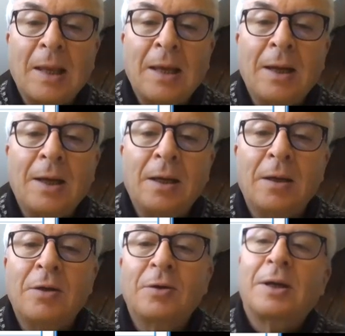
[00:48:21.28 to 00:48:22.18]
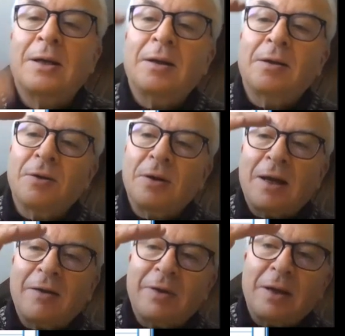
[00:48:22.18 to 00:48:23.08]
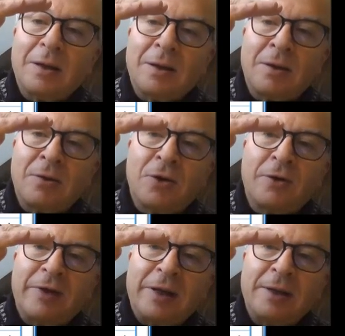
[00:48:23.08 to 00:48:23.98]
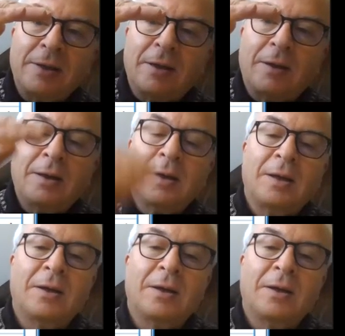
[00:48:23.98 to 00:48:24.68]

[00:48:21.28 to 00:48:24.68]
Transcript: Here you could have a curvilinear